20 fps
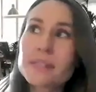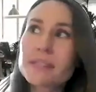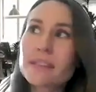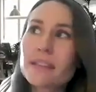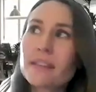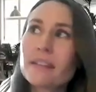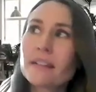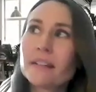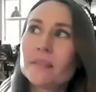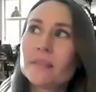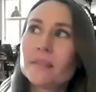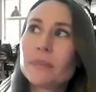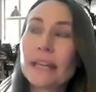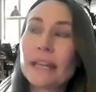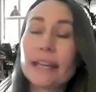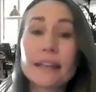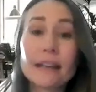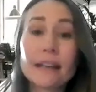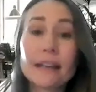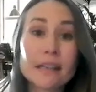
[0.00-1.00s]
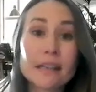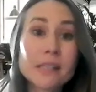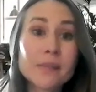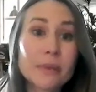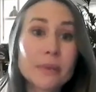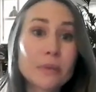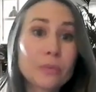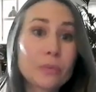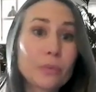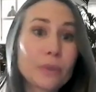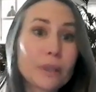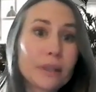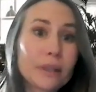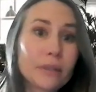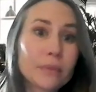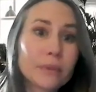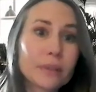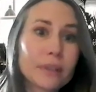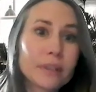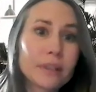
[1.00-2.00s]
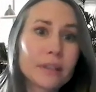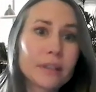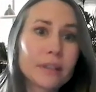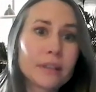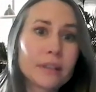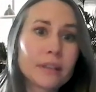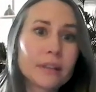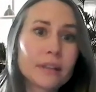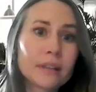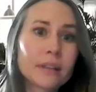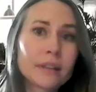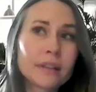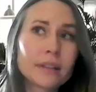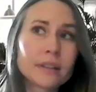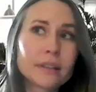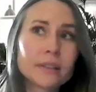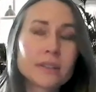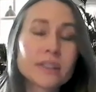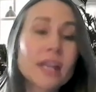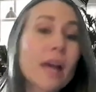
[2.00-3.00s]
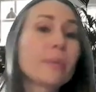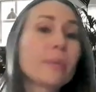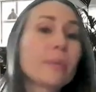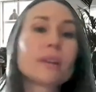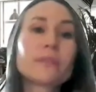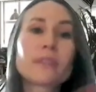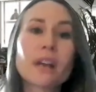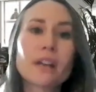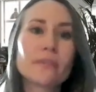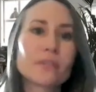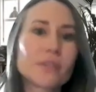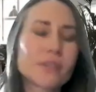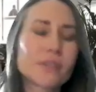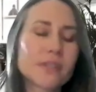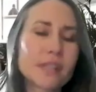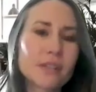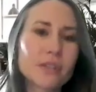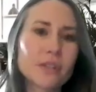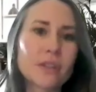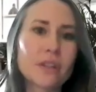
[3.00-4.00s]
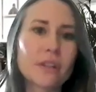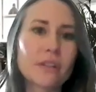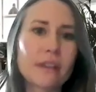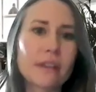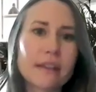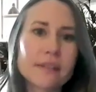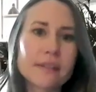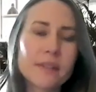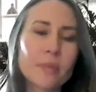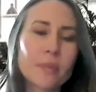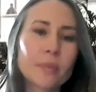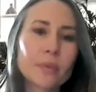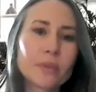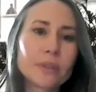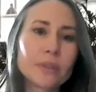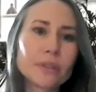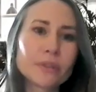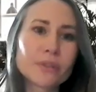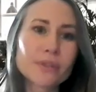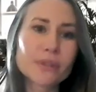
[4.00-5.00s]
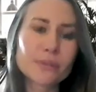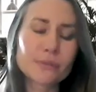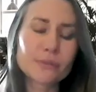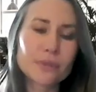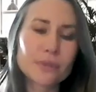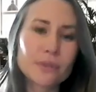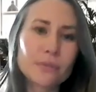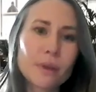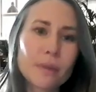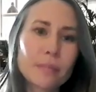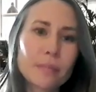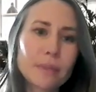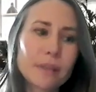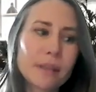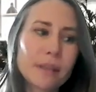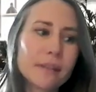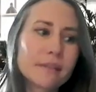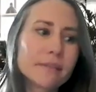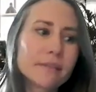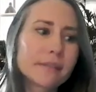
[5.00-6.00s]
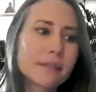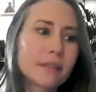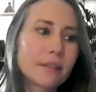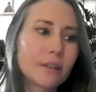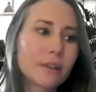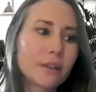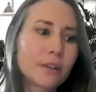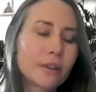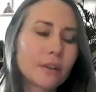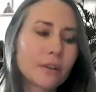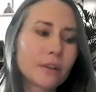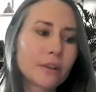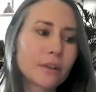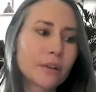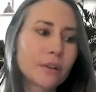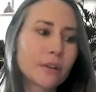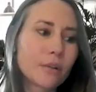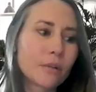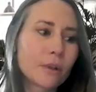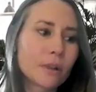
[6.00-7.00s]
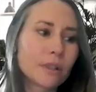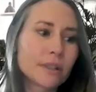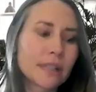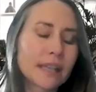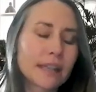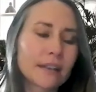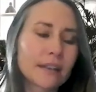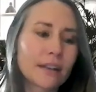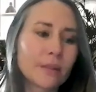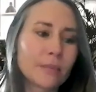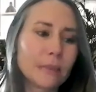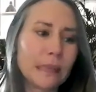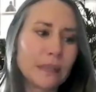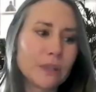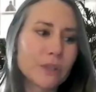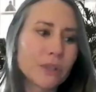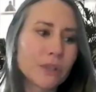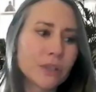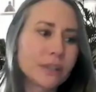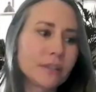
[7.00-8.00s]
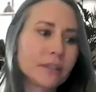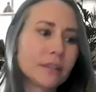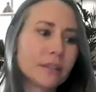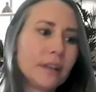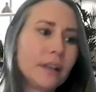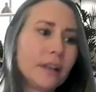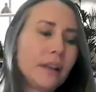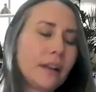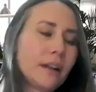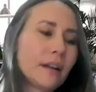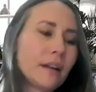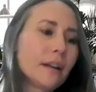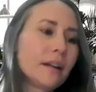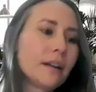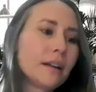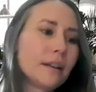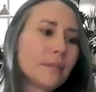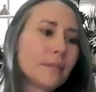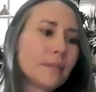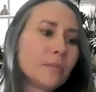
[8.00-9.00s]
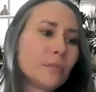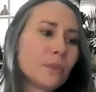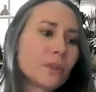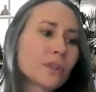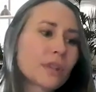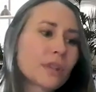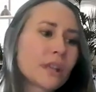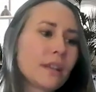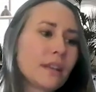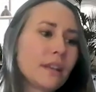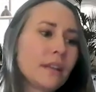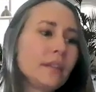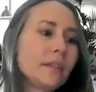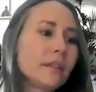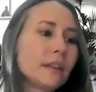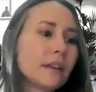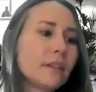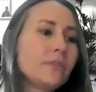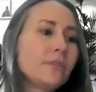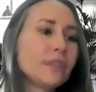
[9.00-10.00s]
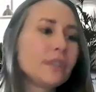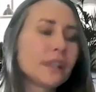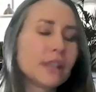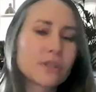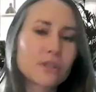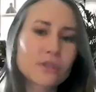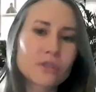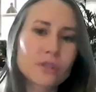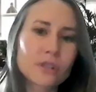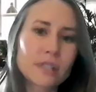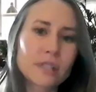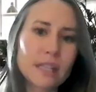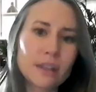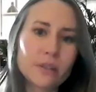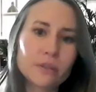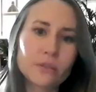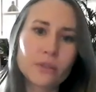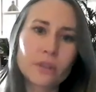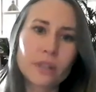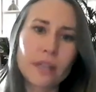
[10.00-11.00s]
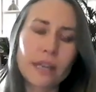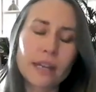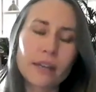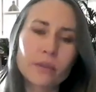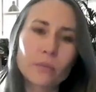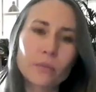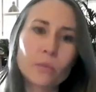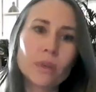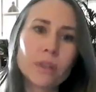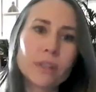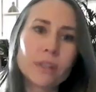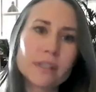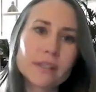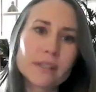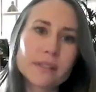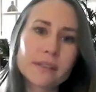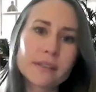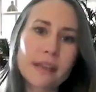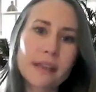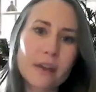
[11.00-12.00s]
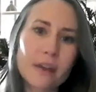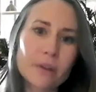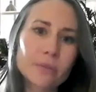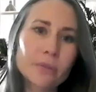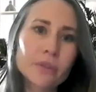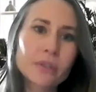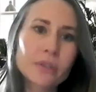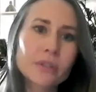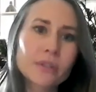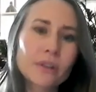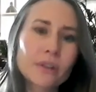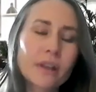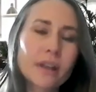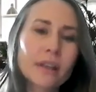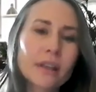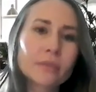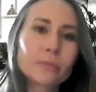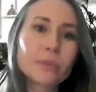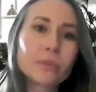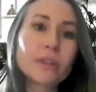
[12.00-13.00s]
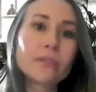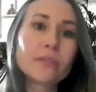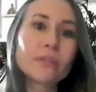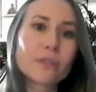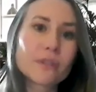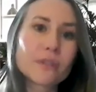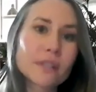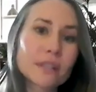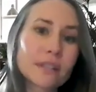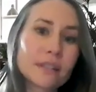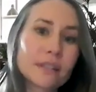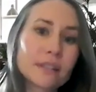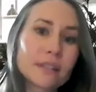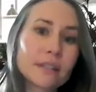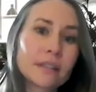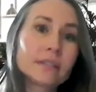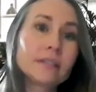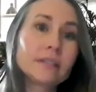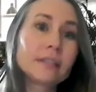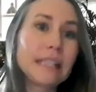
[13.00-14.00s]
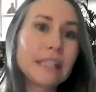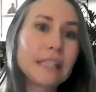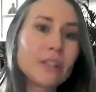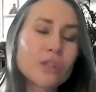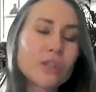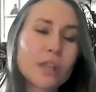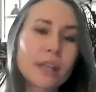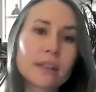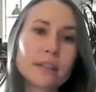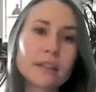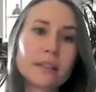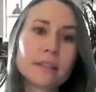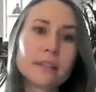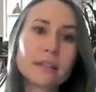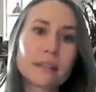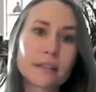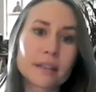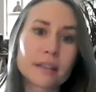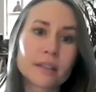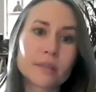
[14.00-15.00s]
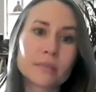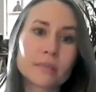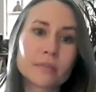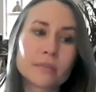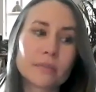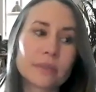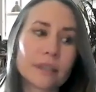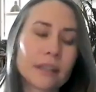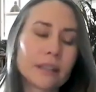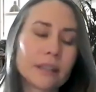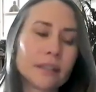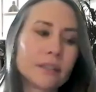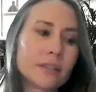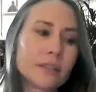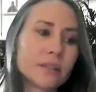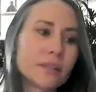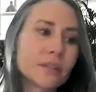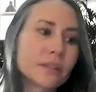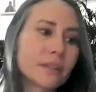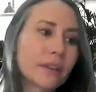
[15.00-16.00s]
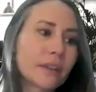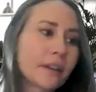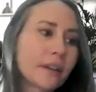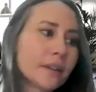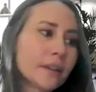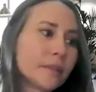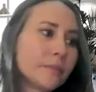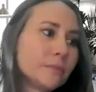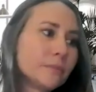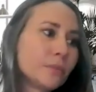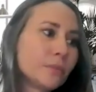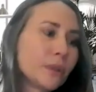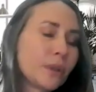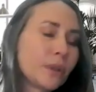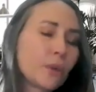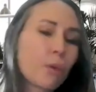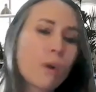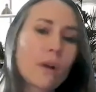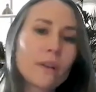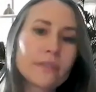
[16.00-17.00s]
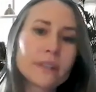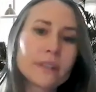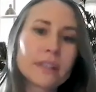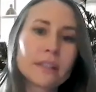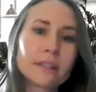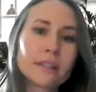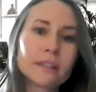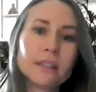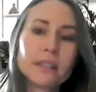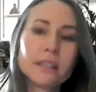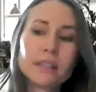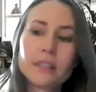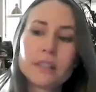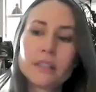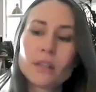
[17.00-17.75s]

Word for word: I would say um, AI has been really, really uh, topic of conversation the last couple of years. So two companies in our current cohort that I'll mention, um, which I think every agent should take a look at. One is Scout, uh, really focused on a um, lead gen um, and um, really qualifying